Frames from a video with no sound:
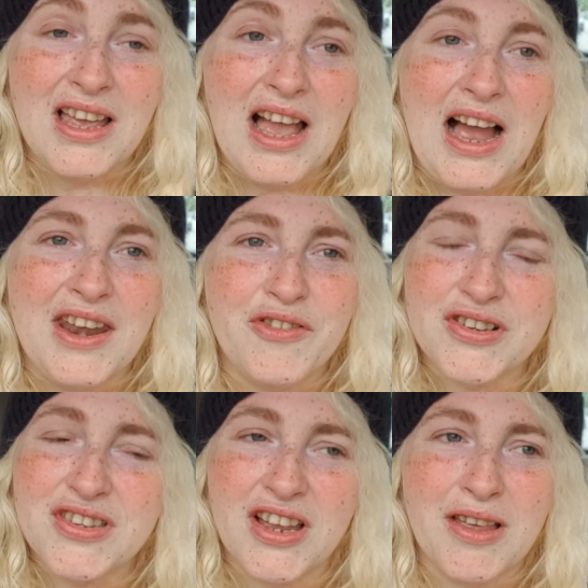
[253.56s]
And if you're
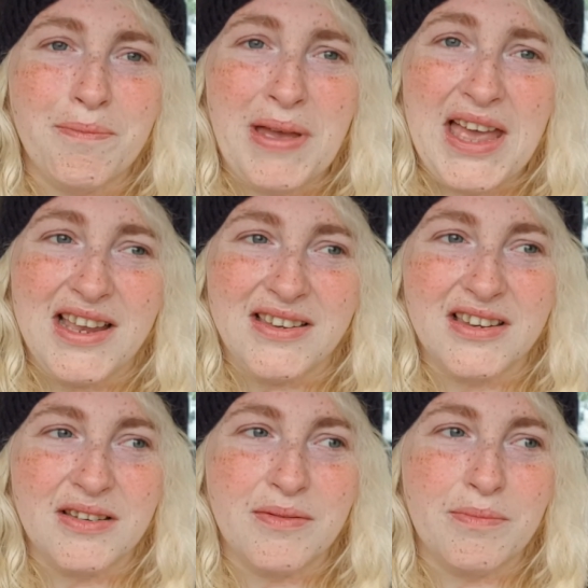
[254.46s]
stuck in bed
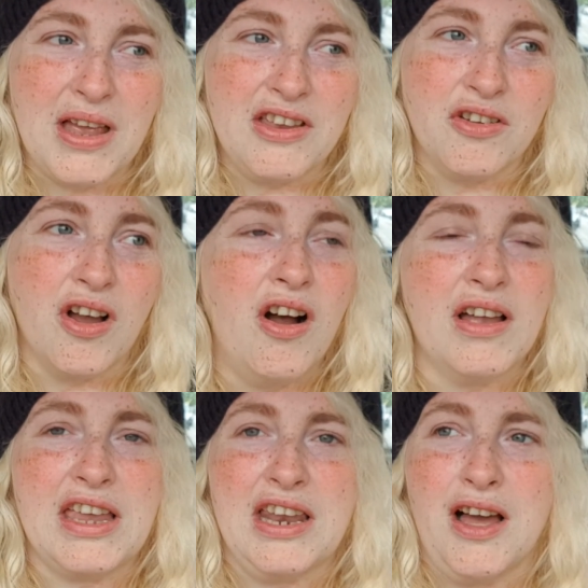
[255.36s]
and you
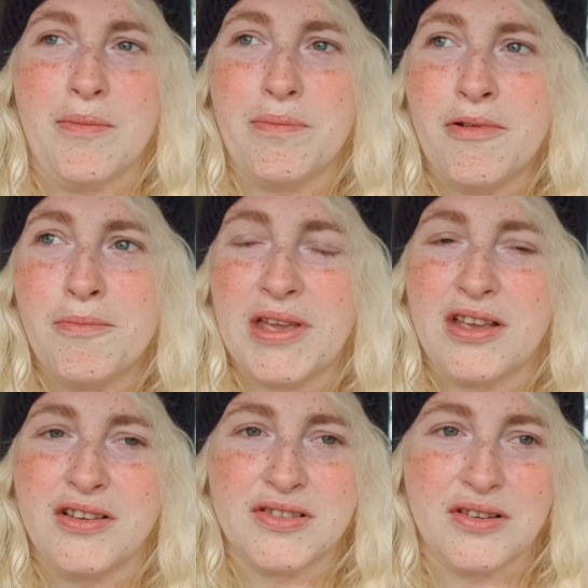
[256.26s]
can't get up
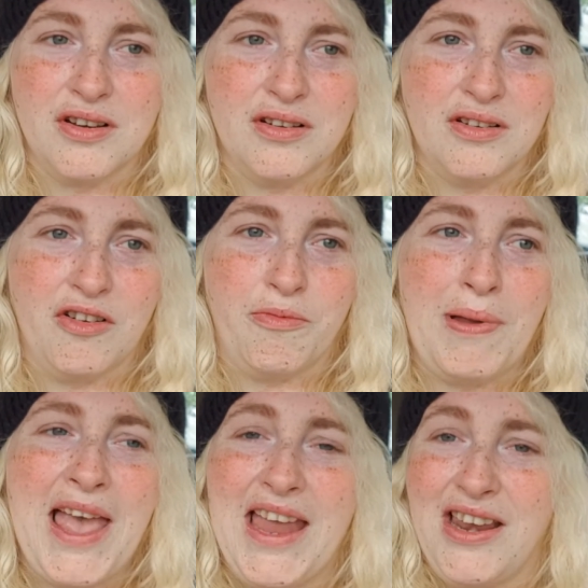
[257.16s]
because of
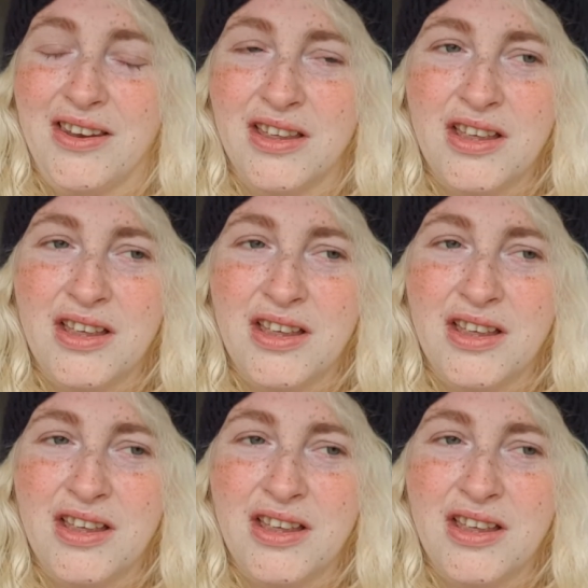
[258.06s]
pain,